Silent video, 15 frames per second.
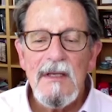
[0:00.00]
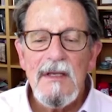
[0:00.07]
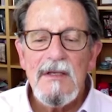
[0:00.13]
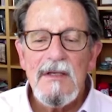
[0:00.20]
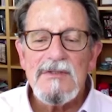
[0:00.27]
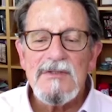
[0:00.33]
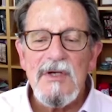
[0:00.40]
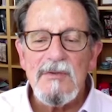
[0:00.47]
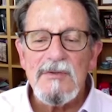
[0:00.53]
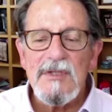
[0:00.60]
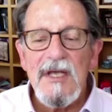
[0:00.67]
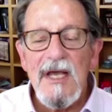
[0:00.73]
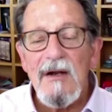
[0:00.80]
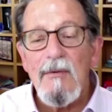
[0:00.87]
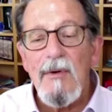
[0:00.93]
So to
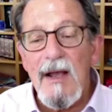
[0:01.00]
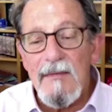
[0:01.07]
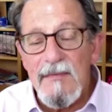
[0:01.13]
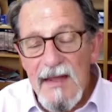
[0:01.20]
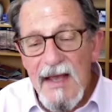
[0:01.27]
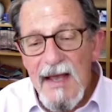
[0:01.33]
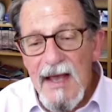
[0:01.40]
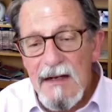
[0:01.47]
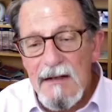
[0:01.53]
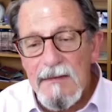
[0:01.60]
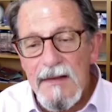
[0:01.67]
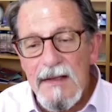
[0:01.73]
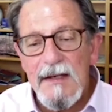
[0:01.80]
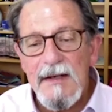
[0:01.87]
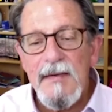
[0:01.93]
get around that,
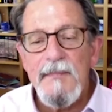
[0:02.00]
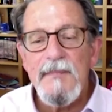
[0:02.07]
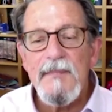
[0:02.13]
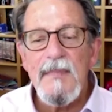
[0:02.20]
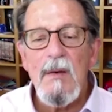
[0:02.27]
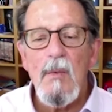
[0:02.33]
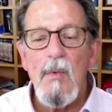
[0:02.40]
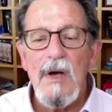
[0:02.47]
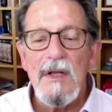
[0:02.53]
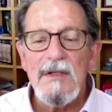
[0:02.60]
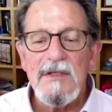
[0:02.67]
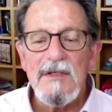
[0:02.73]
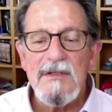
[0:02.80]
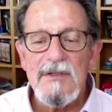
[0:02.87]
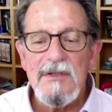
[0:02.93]
one
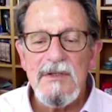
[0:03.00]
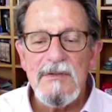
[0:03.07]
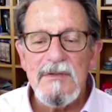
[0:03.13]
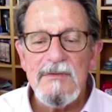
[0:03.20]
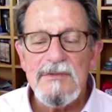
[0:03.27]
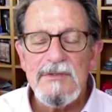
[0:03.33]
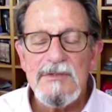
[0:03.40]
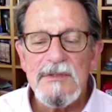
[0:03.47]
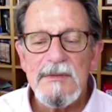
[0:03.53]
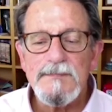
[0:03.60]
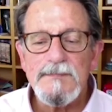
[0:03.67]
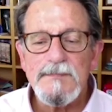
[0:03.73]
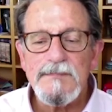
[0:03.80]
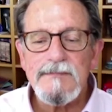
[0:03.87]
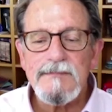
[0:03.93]
can use
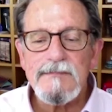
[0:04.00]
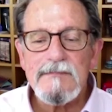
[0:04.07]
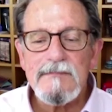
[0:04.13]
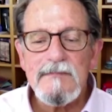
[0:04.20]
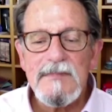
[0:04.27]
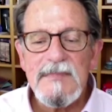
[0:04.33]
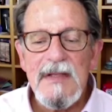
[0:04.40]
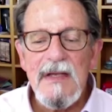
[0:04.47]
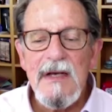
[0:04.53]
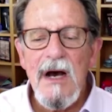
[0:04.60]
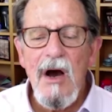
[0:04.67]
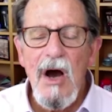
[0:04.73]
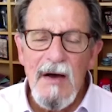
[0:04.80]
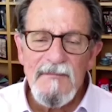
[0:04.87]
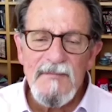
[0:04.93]

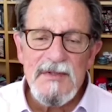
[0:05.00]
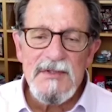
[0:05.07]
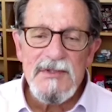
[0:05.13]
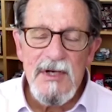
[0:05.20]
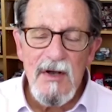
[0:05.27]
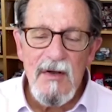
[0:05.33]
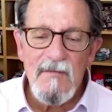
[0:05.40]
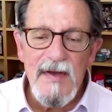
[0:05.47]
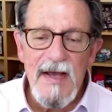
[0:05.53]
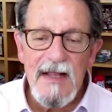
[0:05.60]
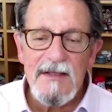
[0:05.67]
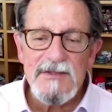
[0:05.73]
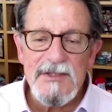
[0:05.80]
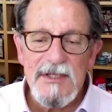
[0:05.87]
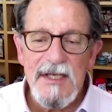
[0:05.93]
off-the-shelf
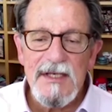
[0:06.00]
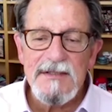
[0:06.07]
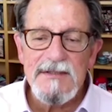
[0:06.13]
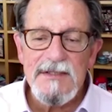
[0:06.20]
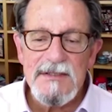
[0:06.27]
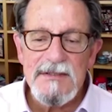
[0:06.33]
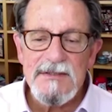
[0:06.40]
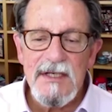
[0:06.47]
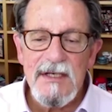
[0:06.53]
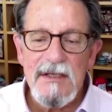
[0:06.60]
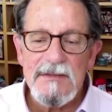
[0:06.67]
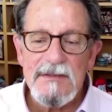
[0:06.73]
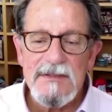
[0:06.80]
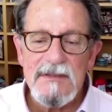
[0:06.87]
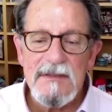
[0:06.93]
allogeneic T
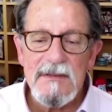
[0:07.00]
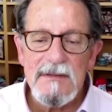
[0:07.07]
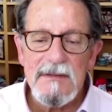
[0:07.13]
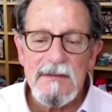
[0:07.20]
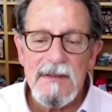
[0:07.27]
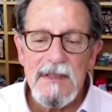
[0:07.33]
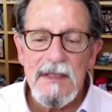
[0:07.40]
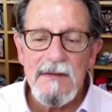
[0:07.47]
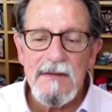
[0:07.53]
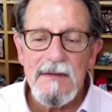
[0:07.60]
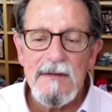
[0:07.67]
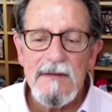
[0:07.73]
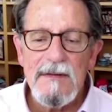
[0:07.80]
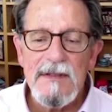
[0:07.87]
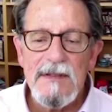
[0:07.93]
cells,
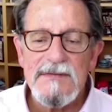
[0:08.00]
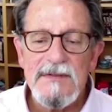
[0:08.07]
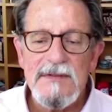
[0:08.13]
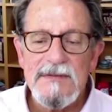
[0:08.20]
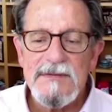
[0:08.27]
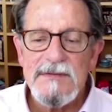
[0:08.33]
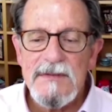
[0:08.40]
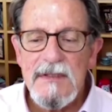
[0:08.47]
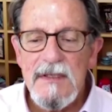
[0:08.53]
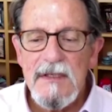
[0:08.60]
and this is